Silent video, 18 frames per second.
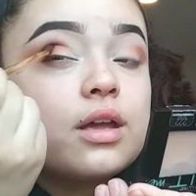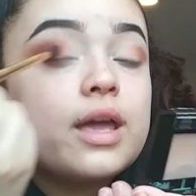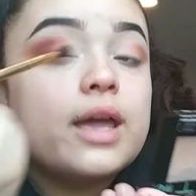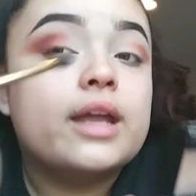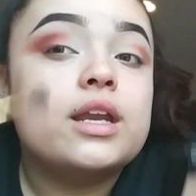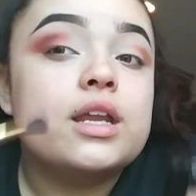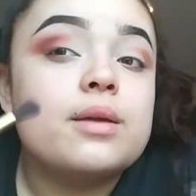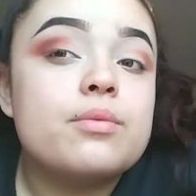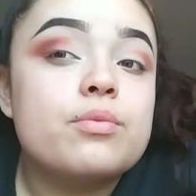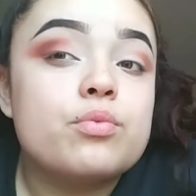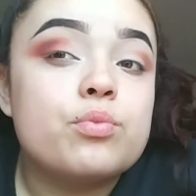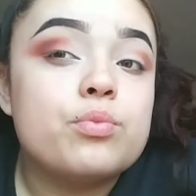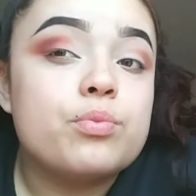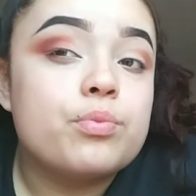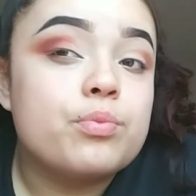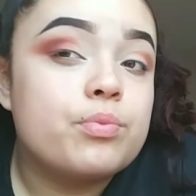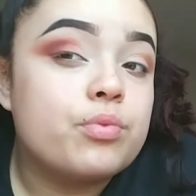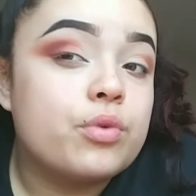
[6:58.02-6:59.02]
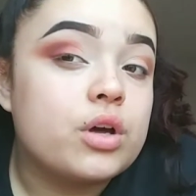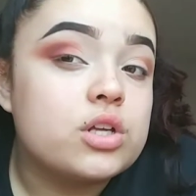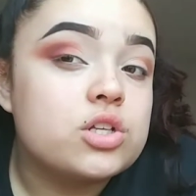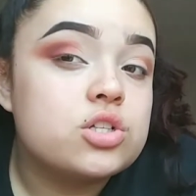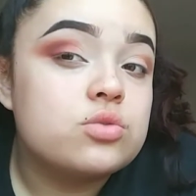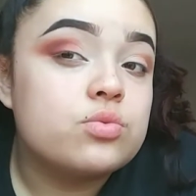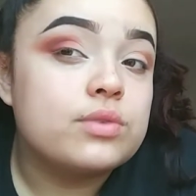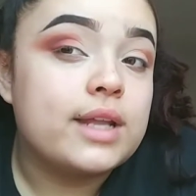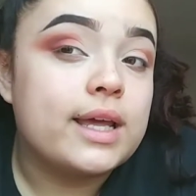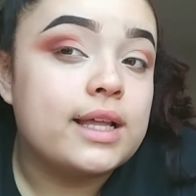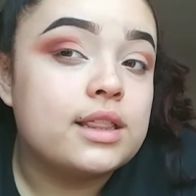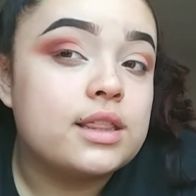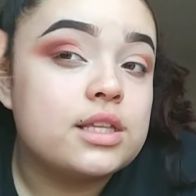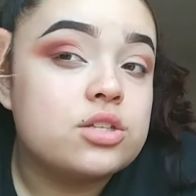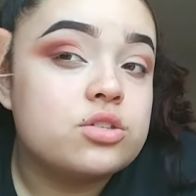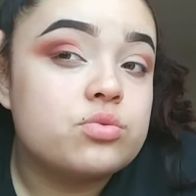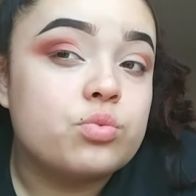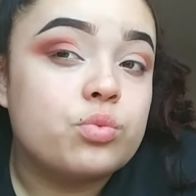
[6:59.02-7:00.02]
Any brush like
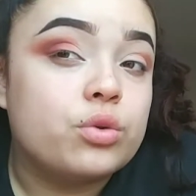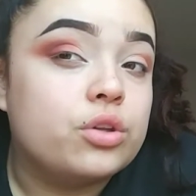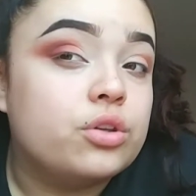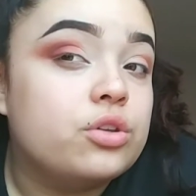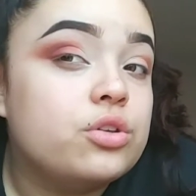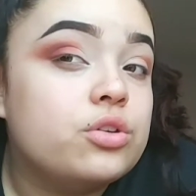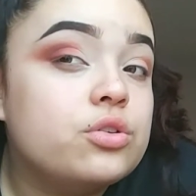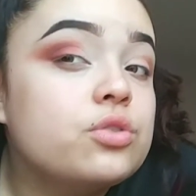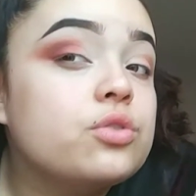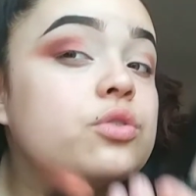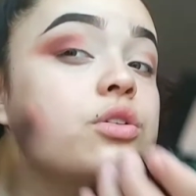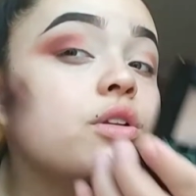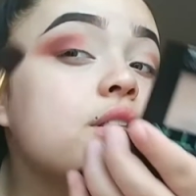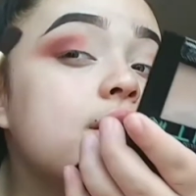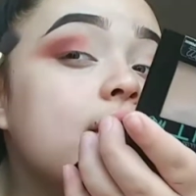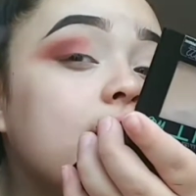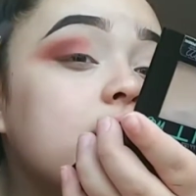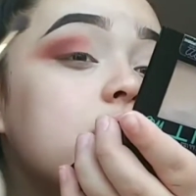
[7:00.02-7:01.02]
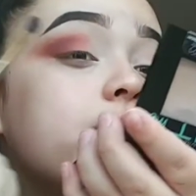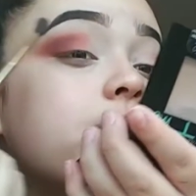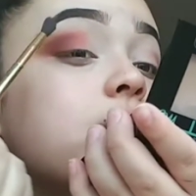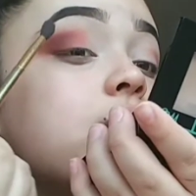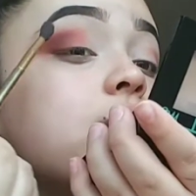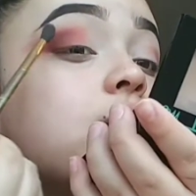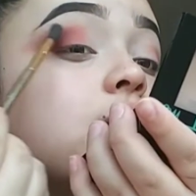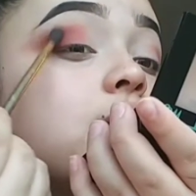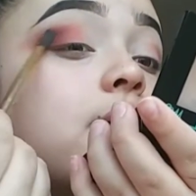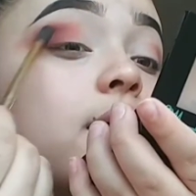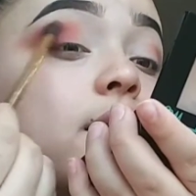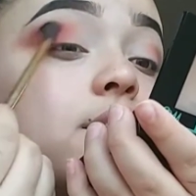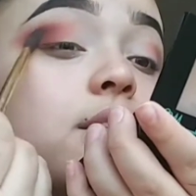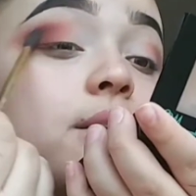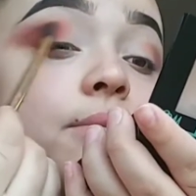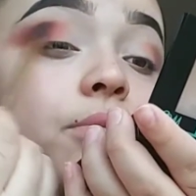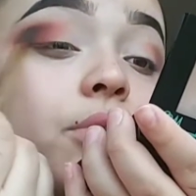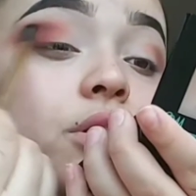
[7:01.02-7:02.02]
this will do. Doesn't have to be the
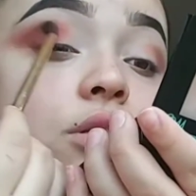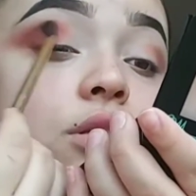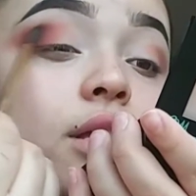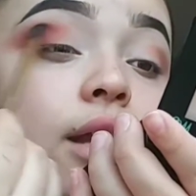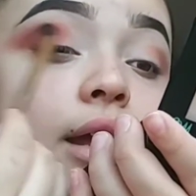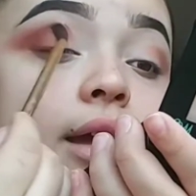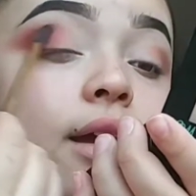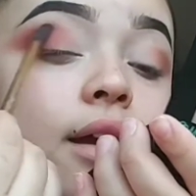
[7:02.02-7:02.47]
exact same brush that I